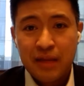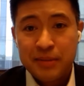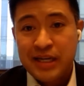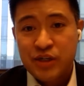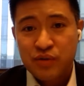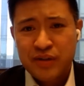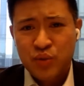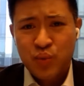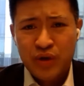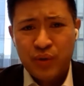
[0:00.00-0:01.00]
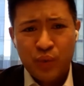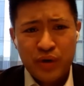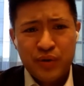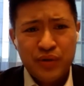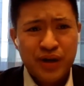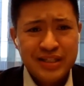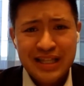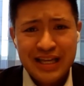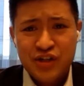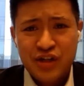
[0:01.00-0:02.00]
potential investors. What are your thoughts
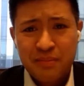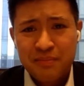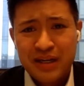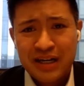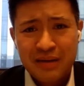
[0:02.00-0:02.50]
on that, Jim?